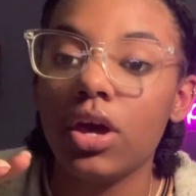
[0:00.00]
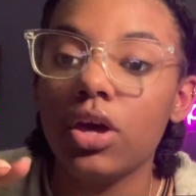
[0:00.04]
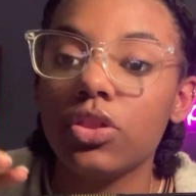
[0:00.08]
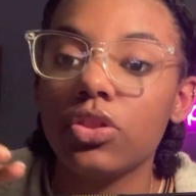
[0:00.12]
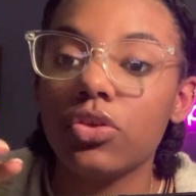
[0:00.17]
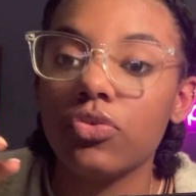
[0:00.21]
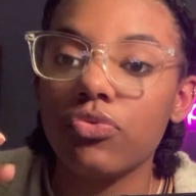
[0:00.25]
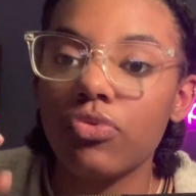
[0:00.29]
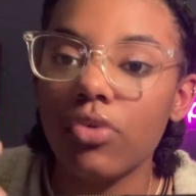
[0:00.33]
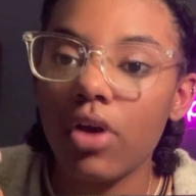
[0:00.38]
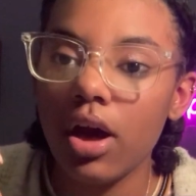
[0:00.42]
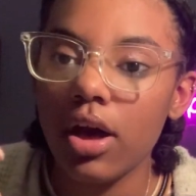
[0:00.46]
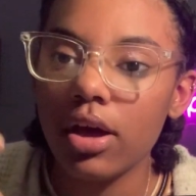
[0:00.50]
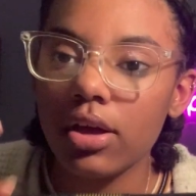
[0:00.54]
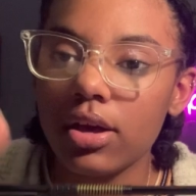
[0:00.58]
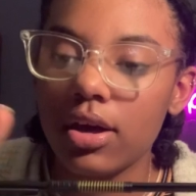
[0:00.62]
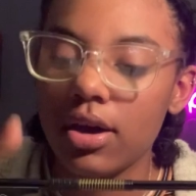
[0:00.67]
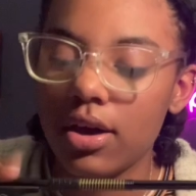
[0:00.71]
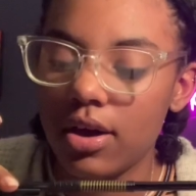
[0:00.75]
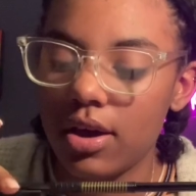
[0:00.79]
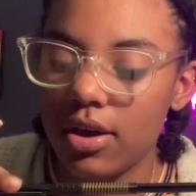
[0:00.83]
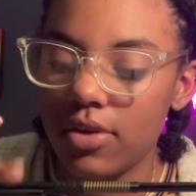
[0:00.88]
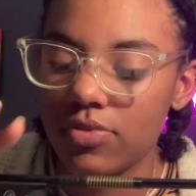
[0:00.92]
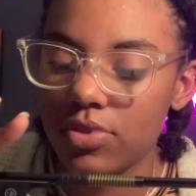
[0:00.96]
The frog
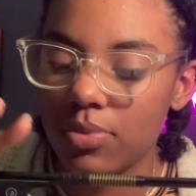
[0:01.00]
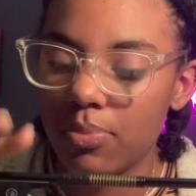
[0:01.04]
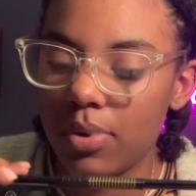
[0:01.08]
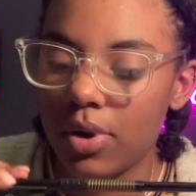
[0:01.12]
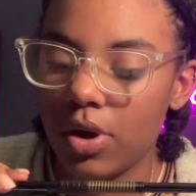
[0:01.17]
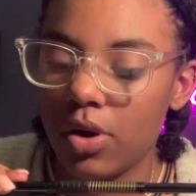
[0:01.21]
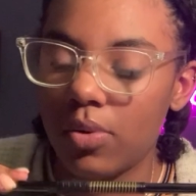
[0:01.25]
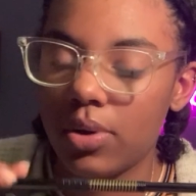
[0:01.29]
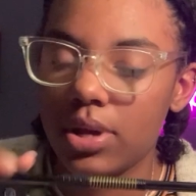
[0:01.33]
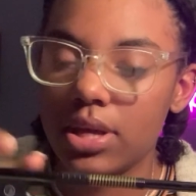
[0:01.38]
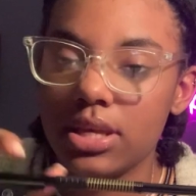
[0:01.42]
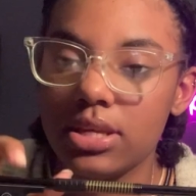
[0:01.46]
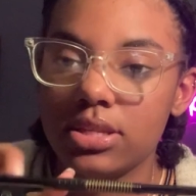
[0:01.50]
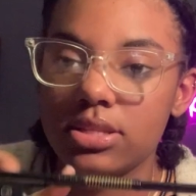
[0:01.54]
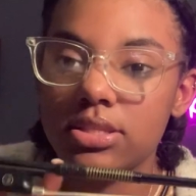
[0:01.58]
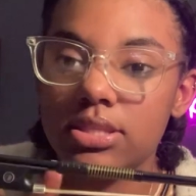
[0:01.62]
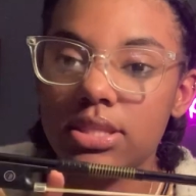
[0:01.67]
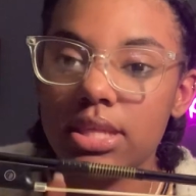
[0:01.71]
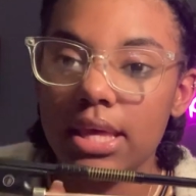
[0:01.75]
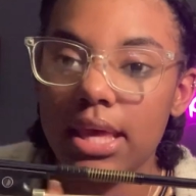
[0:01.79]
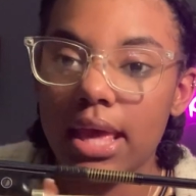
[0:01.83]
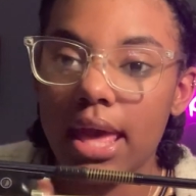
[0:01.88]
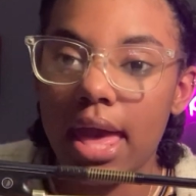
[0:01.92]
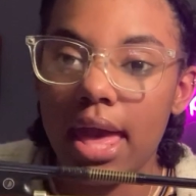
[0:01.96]
of the bow is
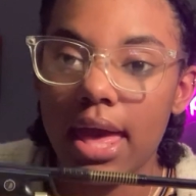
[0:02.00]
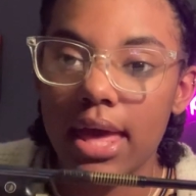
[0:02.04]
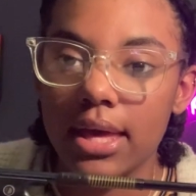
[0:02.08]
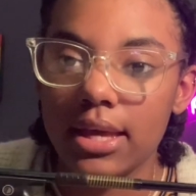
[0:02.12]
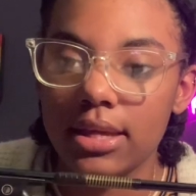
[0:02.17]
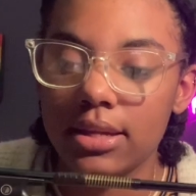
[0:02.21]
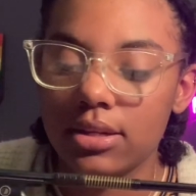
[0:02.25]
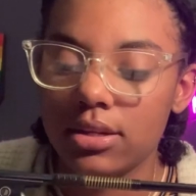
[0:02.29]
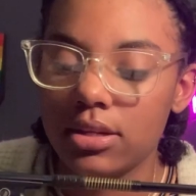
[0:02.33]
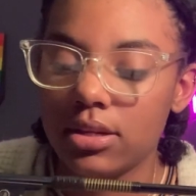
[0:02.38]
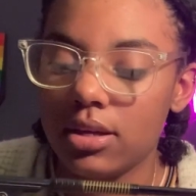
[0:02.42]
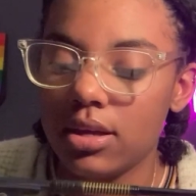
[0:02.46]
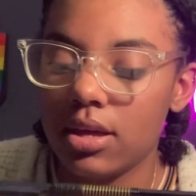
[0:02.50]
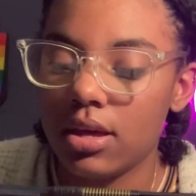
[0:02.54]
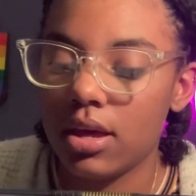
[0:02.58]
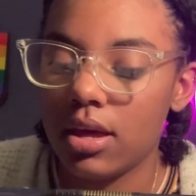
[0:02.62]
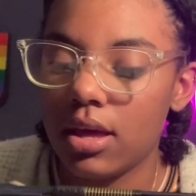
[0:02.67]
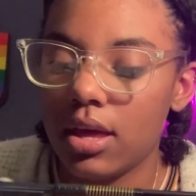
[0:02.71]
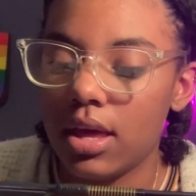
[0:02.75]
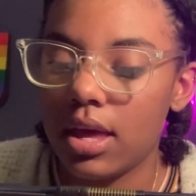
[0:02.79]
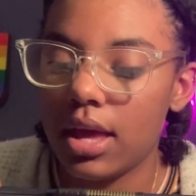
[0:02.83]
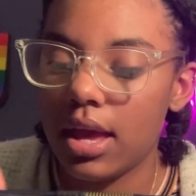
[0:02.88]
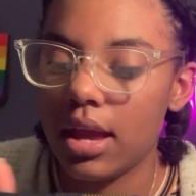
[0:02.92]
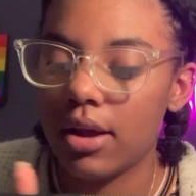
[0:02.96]
the end
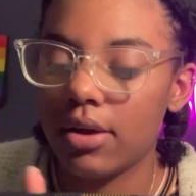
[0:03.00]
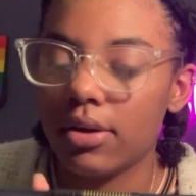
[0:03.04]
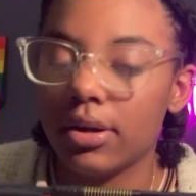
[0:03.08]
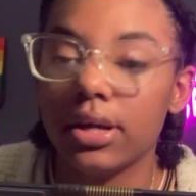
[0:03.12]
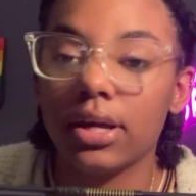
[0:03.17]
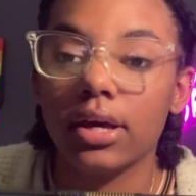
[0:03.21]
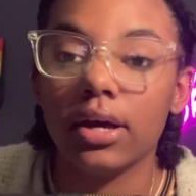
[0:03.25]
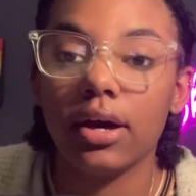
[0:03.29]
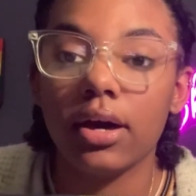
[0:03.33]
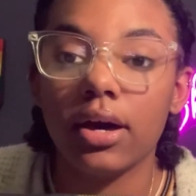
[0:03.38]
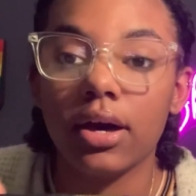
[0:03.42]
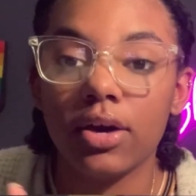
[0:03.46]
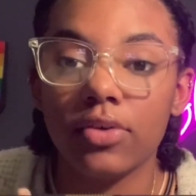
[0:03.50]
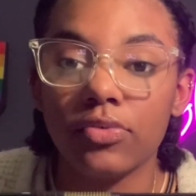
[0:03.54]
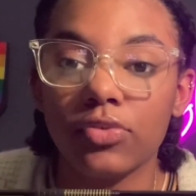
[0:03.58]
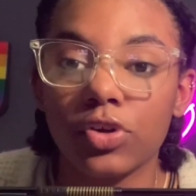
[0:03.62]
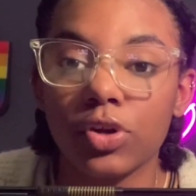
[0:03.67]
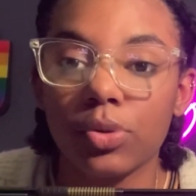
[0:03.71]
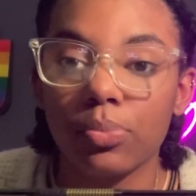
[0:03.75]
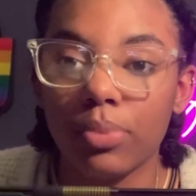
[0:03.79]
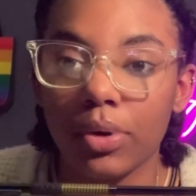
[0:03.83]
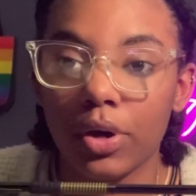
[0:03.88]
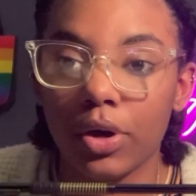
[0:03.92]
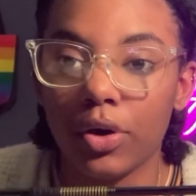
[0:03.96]
area of
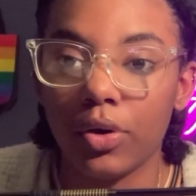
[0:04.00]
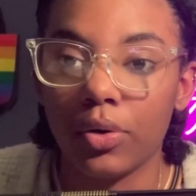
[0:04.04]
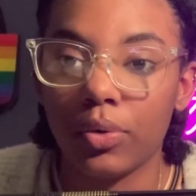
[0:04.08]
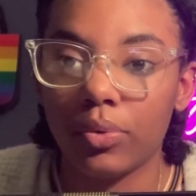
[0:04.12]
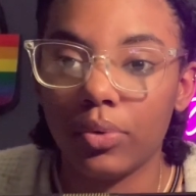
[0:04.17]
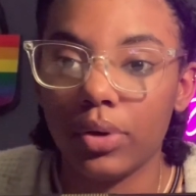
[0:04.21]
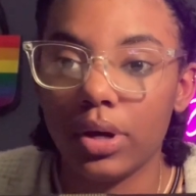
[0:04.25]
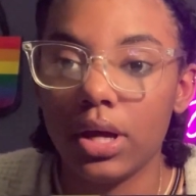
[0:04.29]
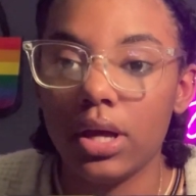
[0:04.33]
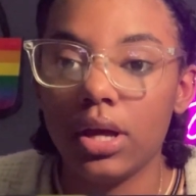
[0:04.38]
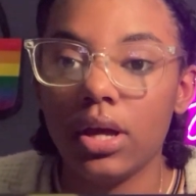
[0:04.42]
your bow.